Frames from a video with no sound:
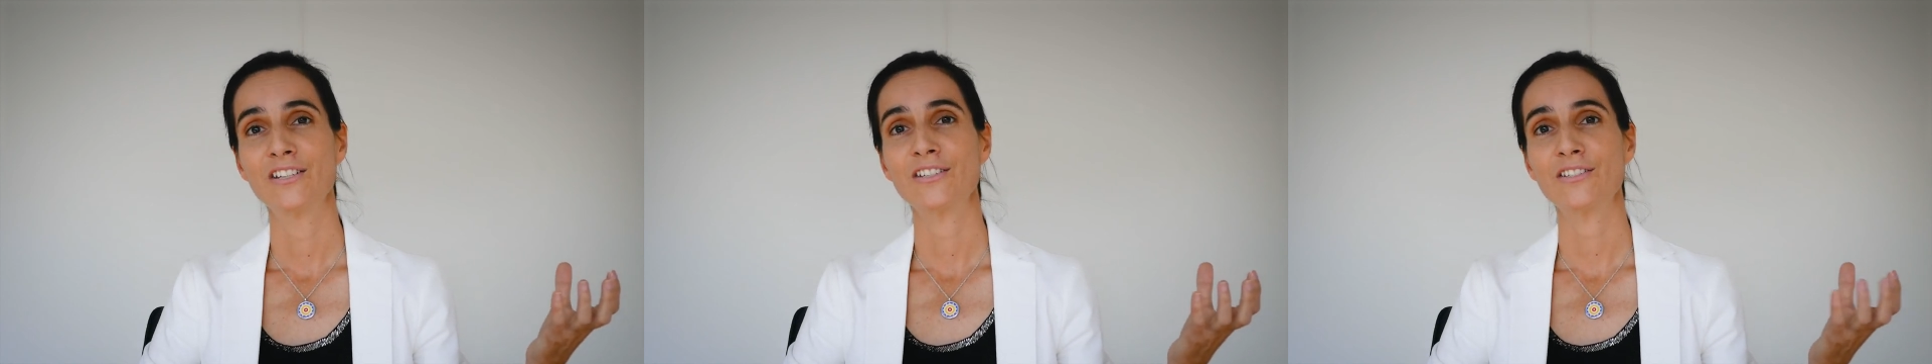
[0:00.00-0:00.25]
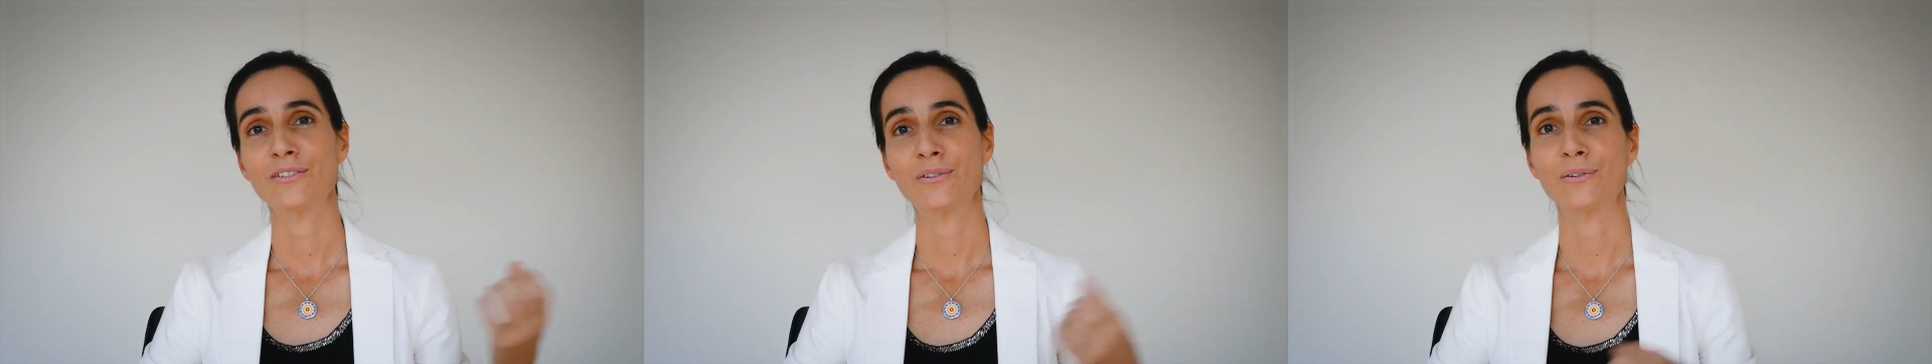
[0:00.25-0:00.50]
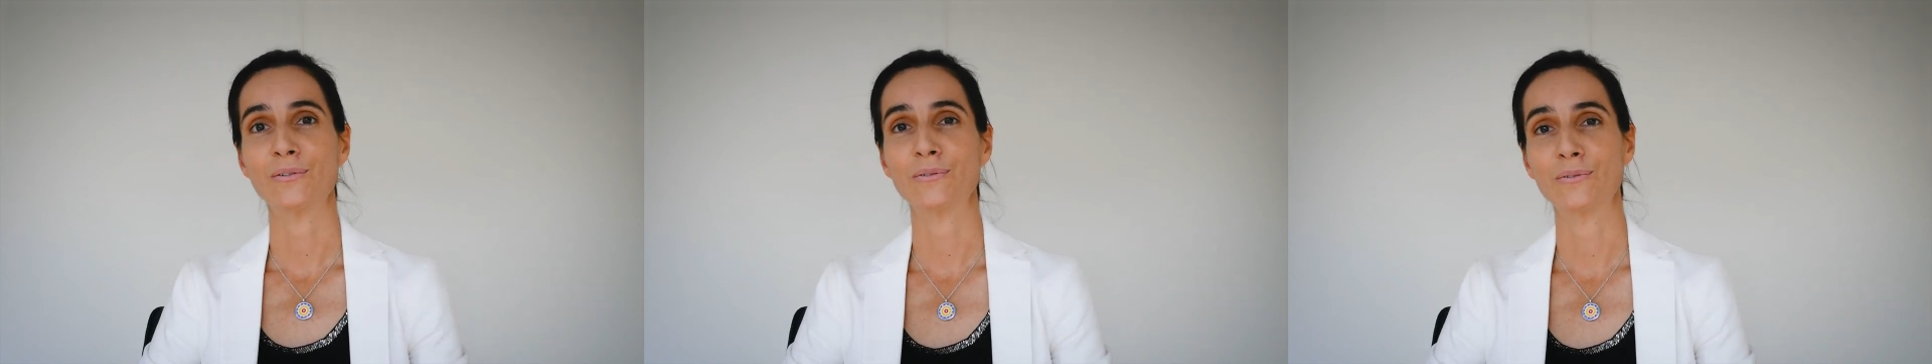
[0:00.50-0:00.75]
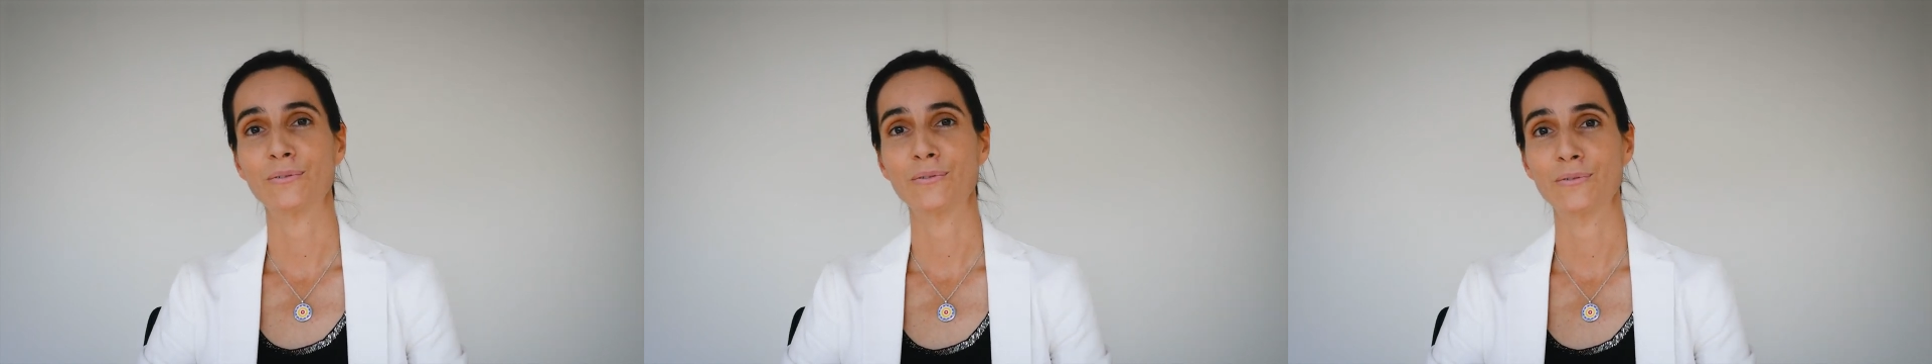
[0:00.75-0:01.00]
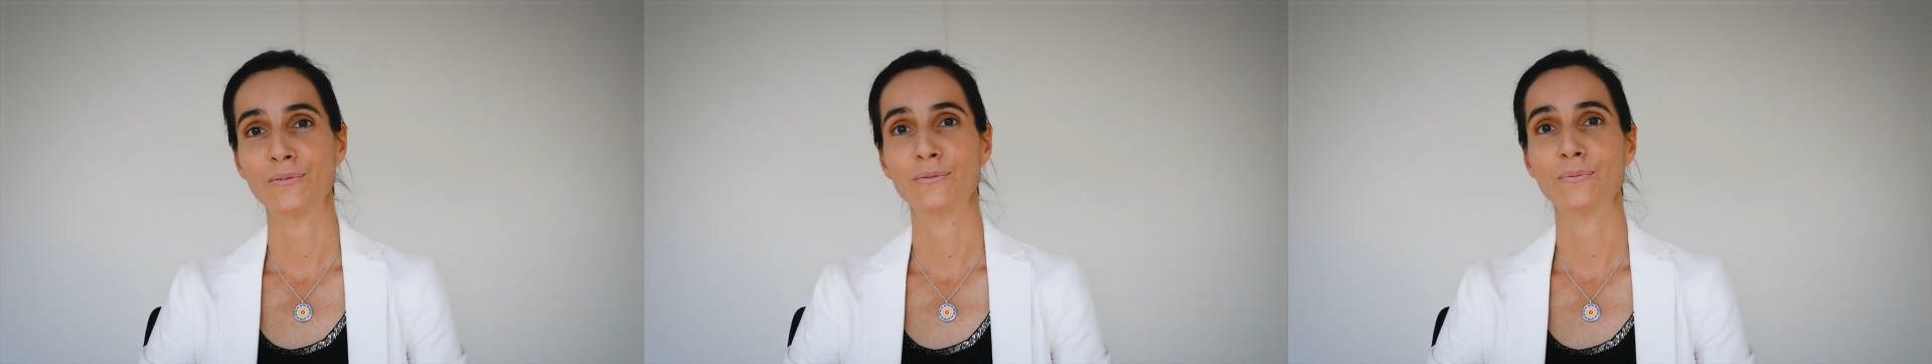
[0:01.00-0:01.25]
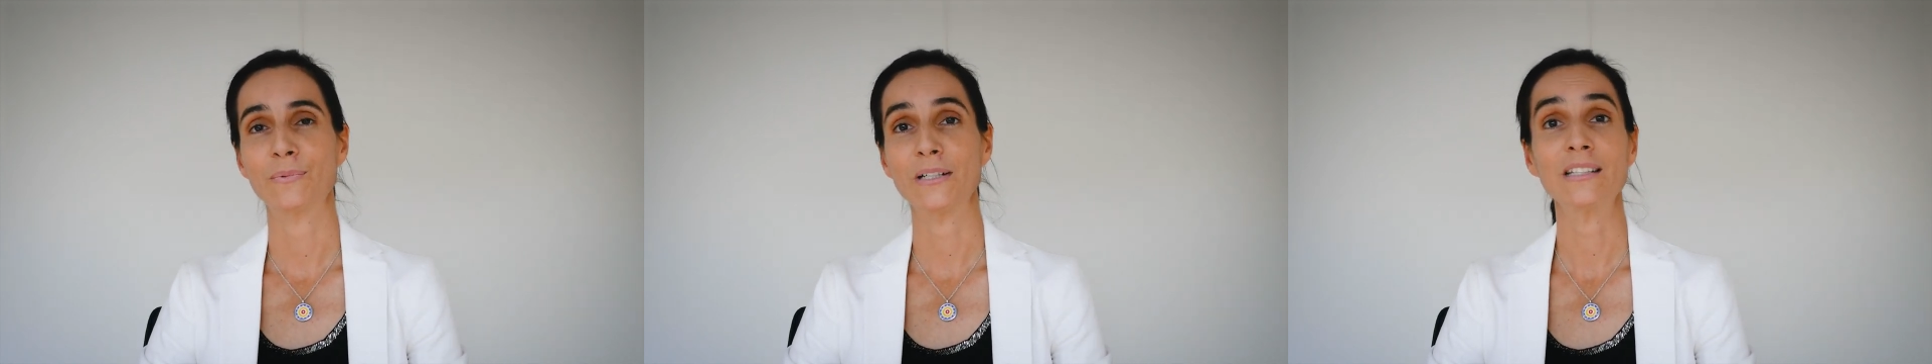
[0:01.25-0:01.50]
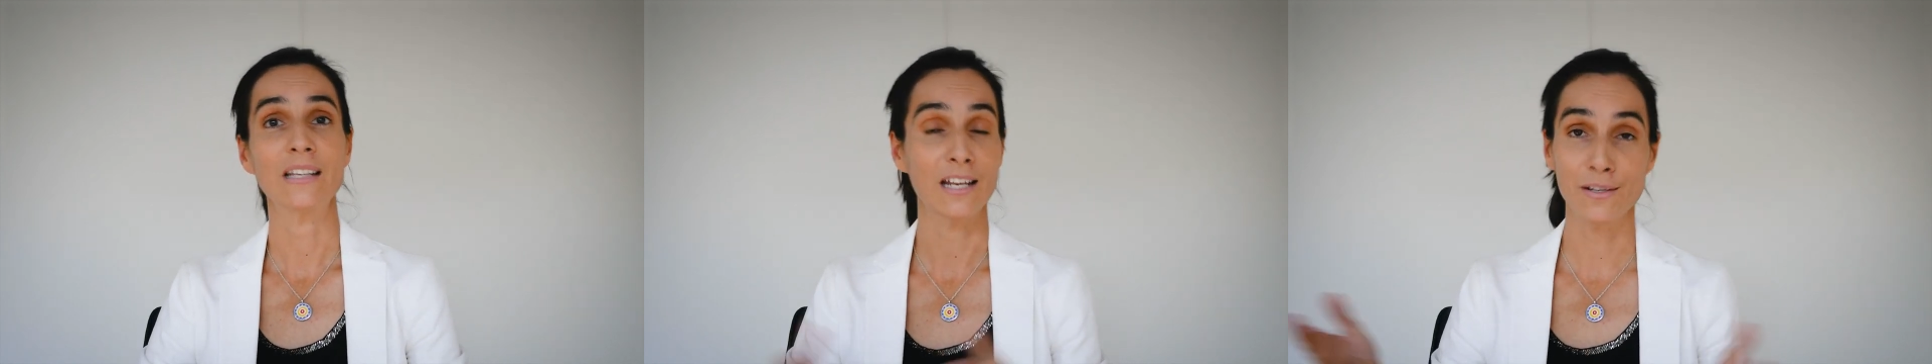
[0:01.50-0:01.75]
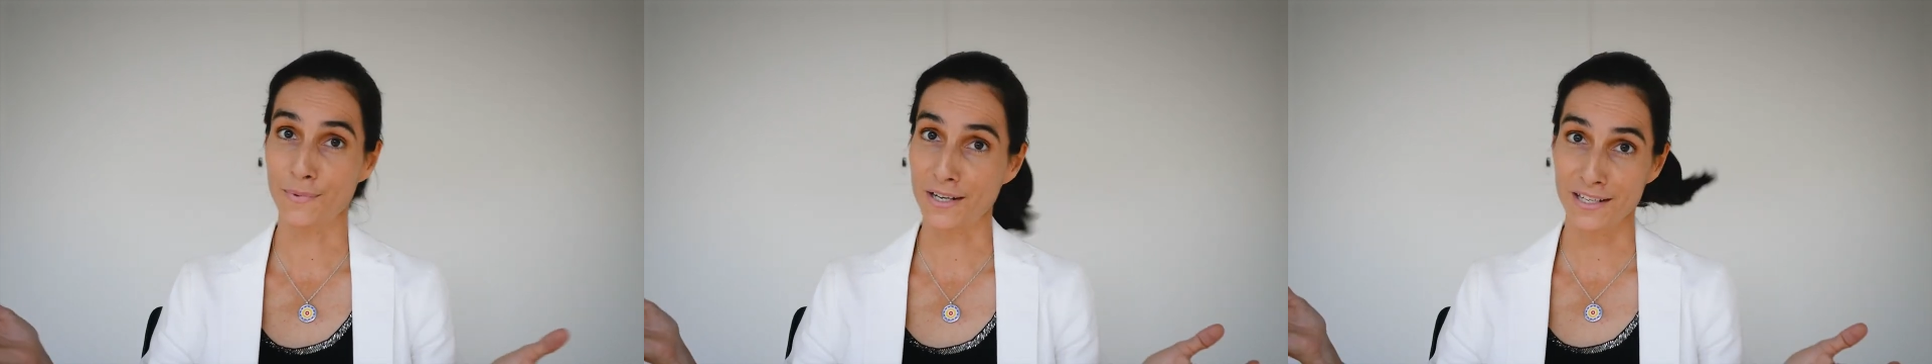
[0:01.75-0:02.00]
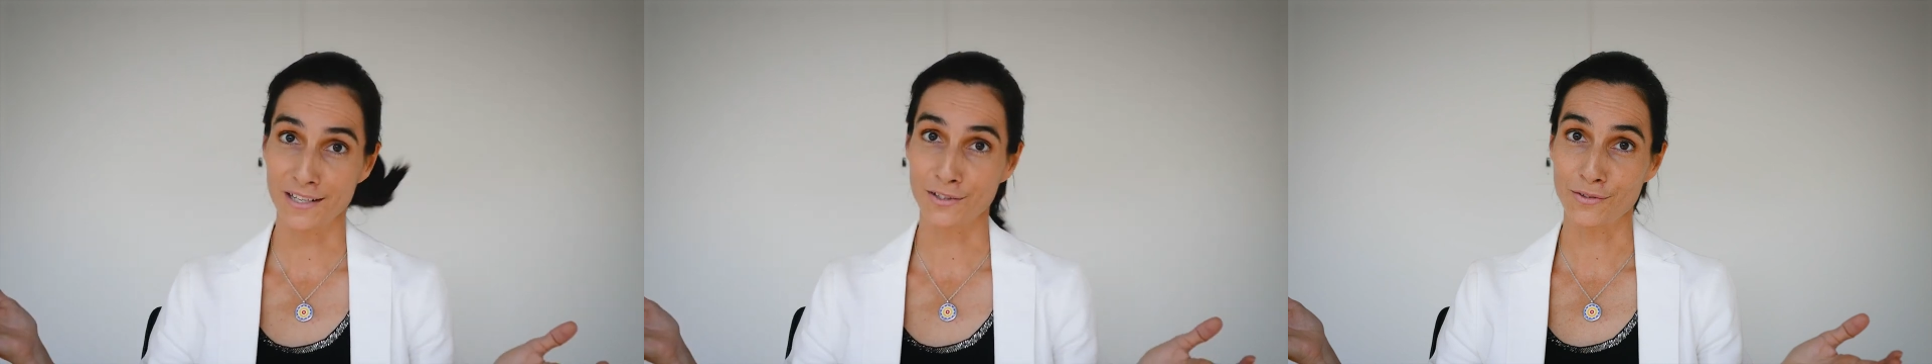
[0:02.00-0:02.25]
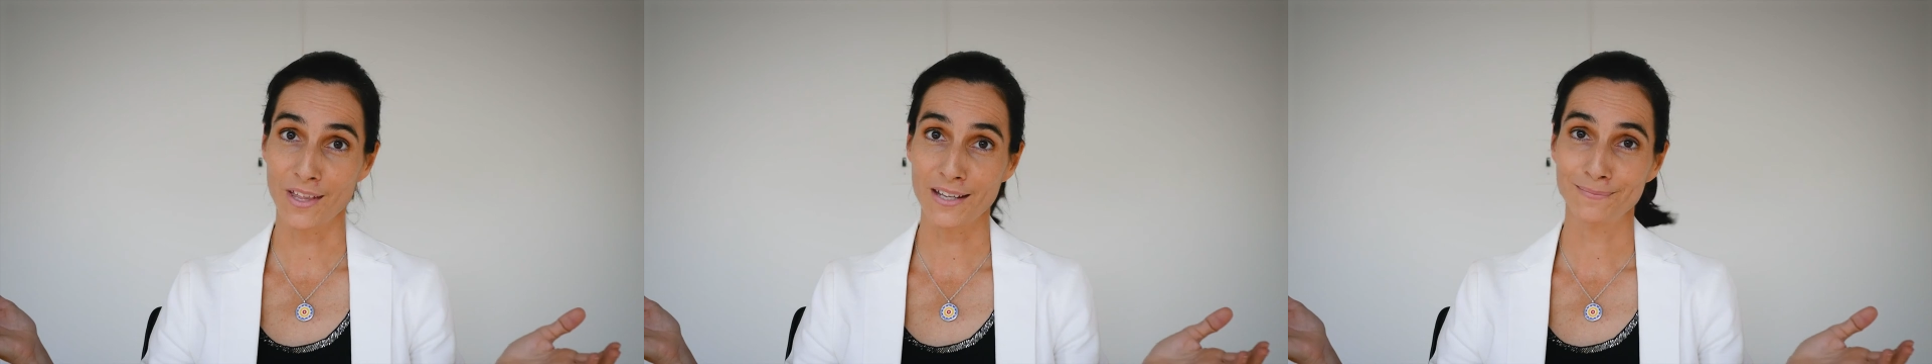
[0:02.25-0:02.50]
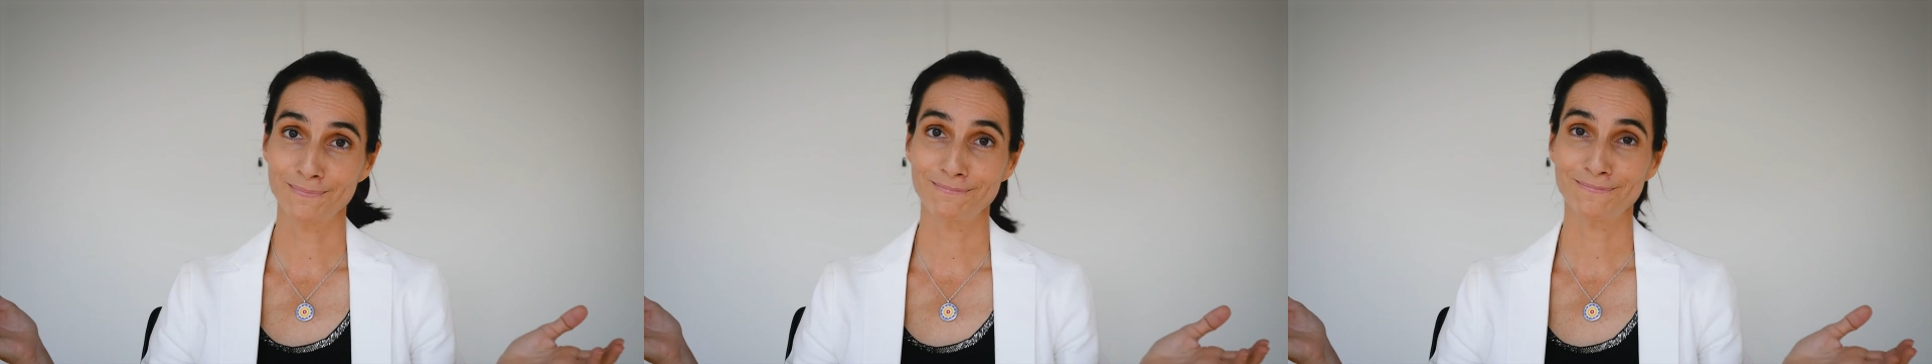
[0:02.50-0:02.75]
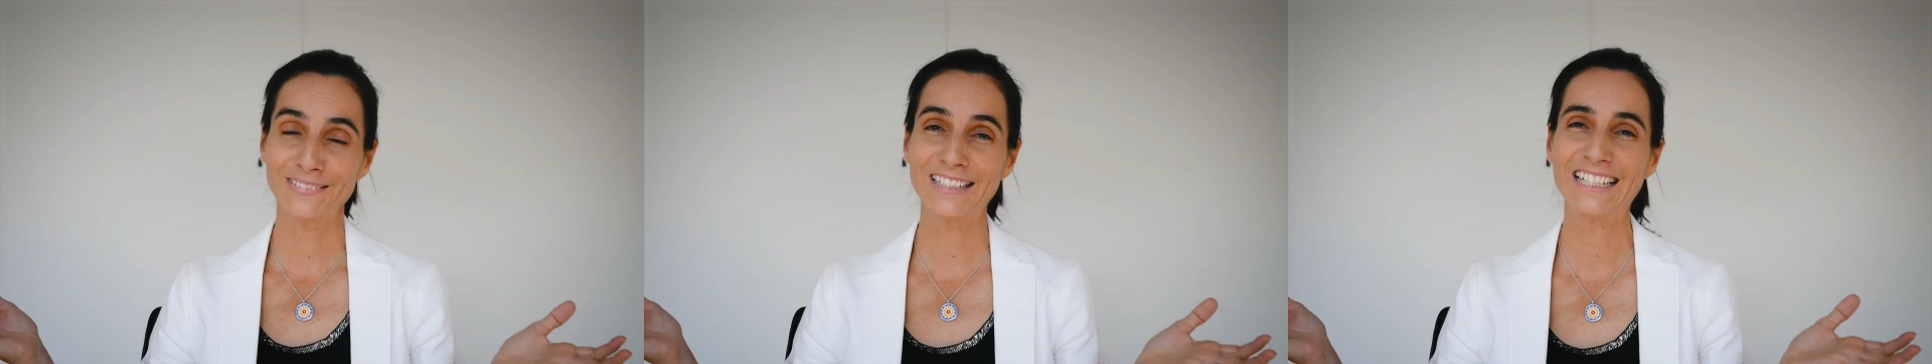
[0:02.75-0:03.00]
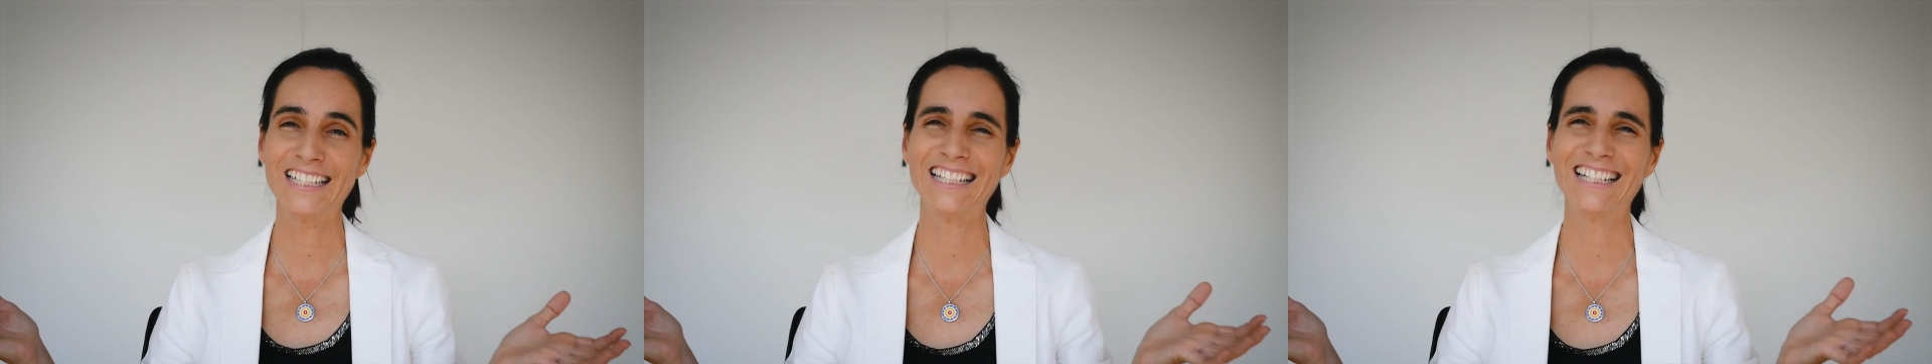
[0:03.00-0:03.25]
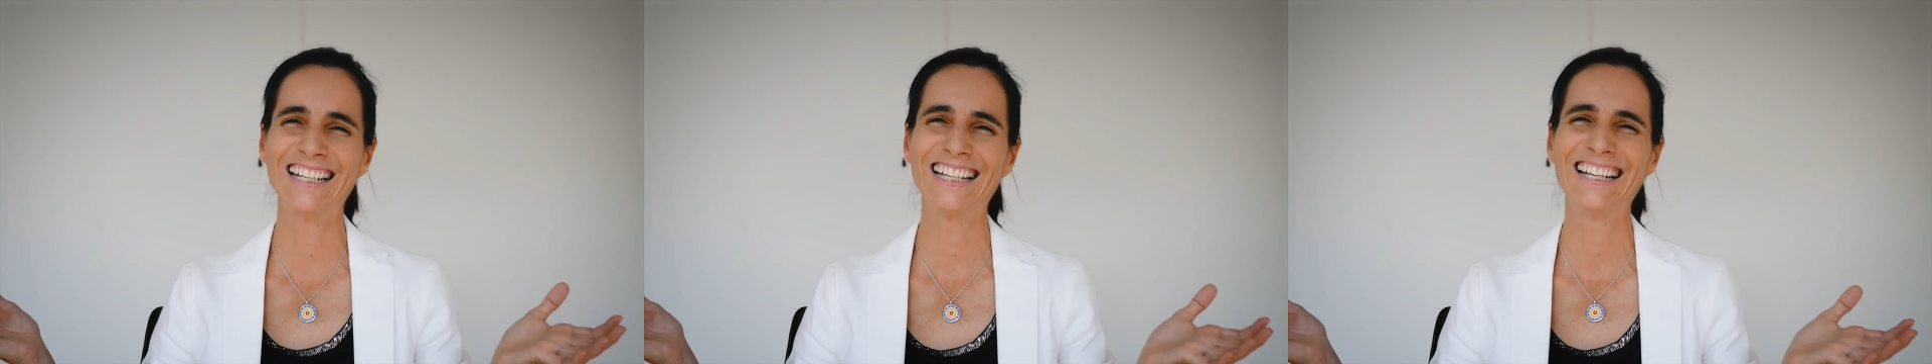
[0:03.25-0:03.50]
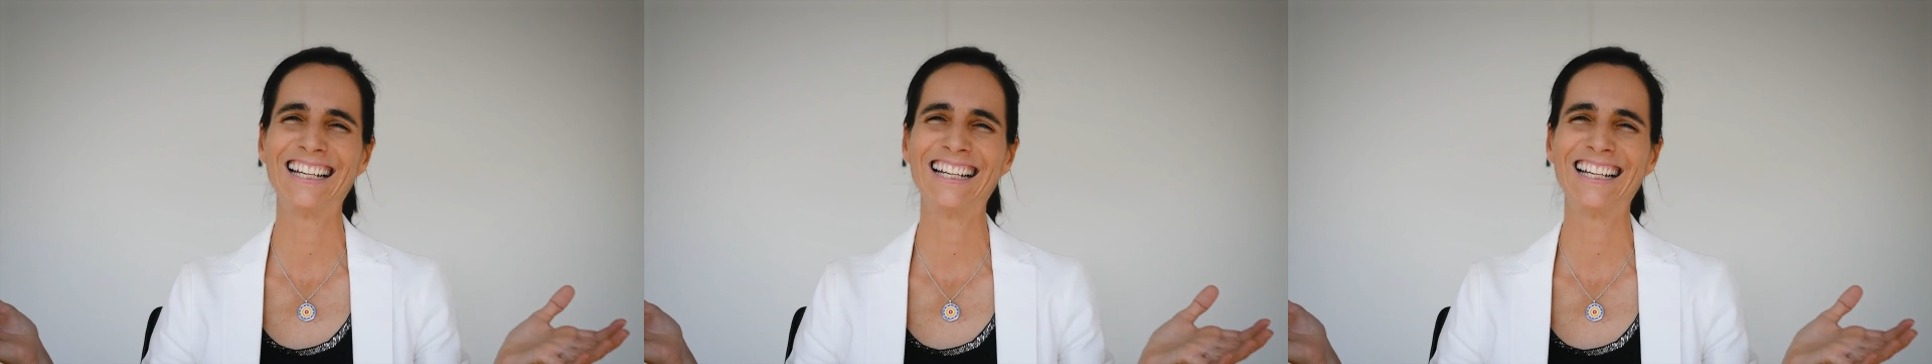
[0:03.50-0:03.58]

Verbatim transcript: So, but anybody can do that.